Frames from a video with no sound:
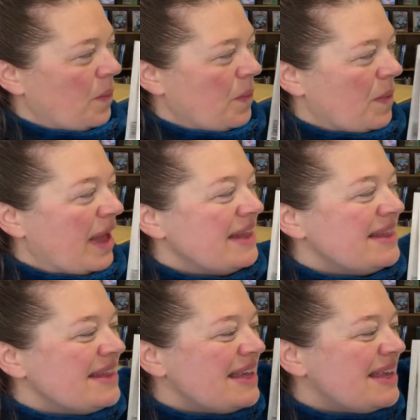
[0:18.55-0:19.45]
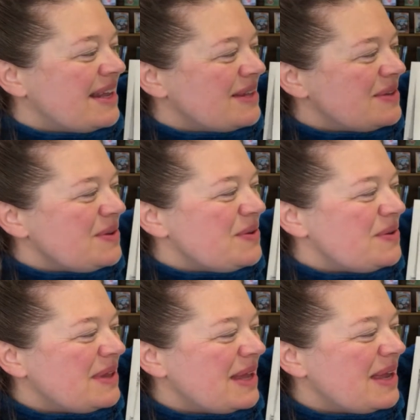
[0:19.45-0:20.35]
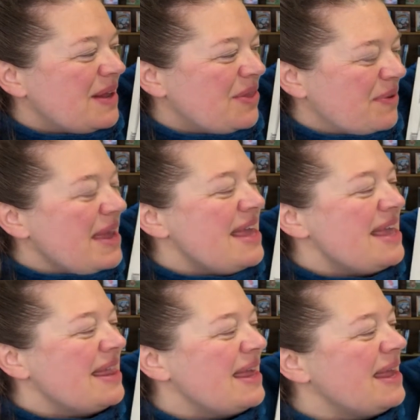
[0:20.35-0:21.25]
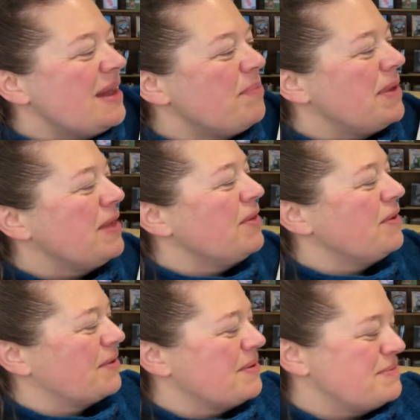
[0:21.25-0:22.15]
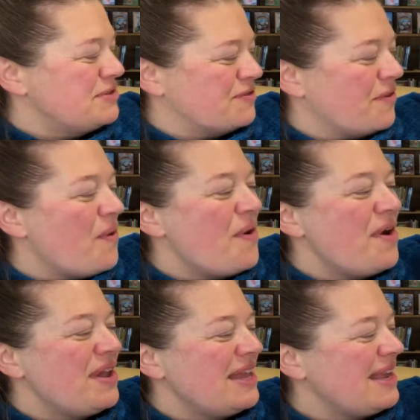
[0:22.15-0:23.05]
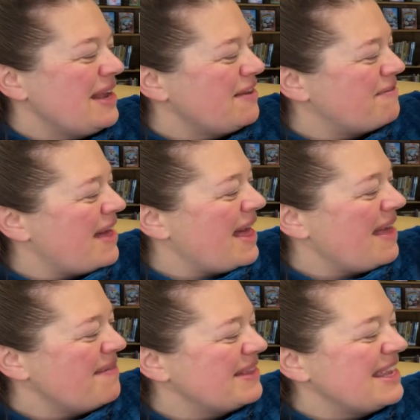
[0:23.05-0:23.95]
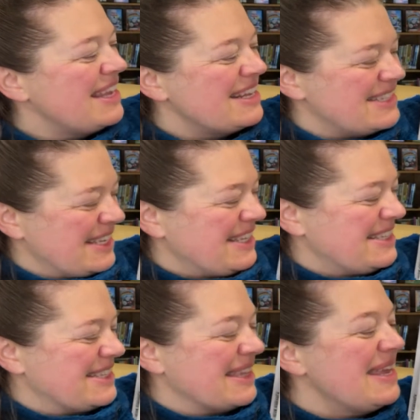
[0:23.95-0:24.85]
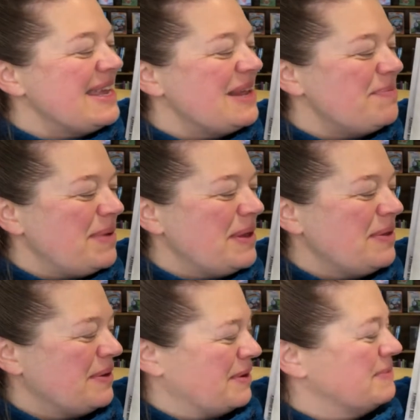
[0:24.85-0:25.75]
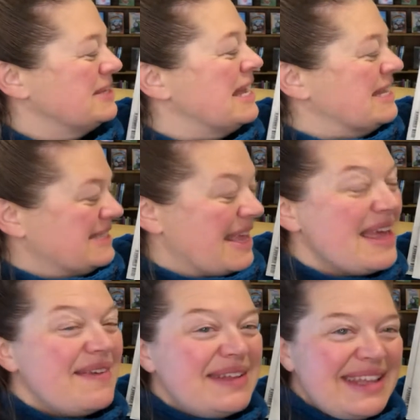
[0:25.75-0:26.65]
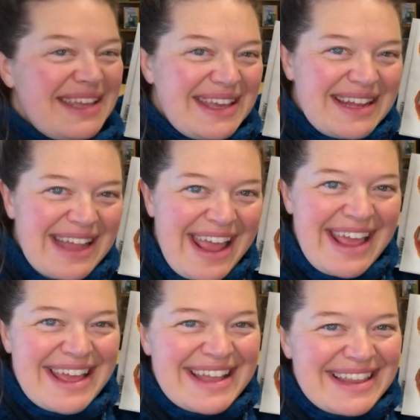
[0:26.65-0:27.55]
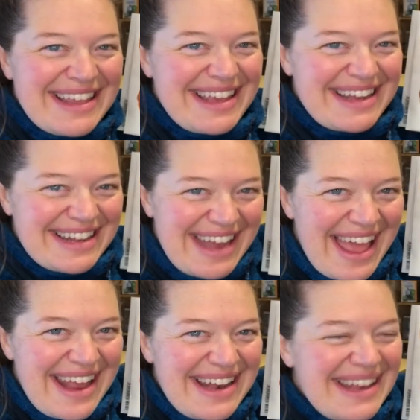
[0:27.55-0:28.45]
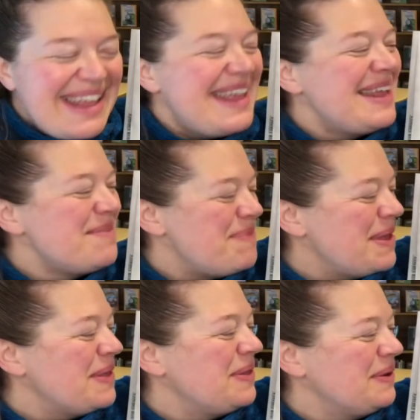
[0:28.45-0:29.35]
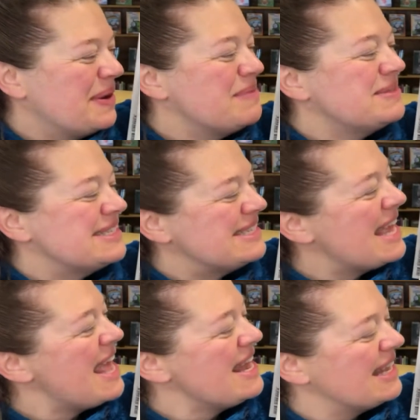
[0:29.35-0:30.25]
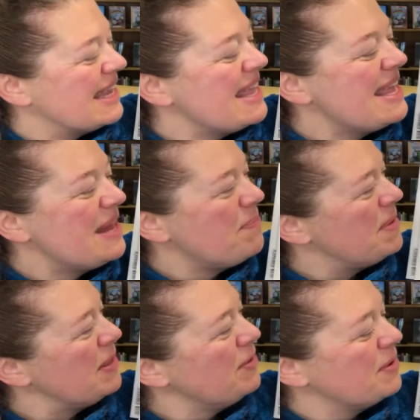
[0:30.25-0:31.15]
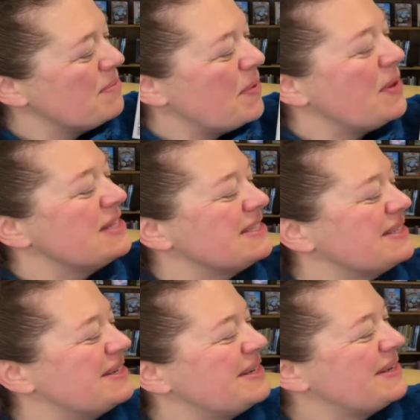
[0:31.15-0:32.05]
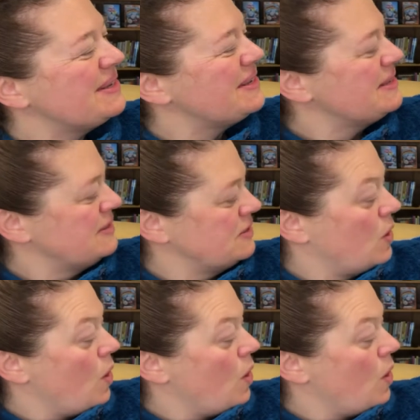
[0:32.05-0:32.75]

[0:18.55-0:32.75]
One little, two little, three little pilgrims, four little little five, little six, little pilgrims, seven, little eight, little nine, little pilgrims, ten little pilgrim boys and girls.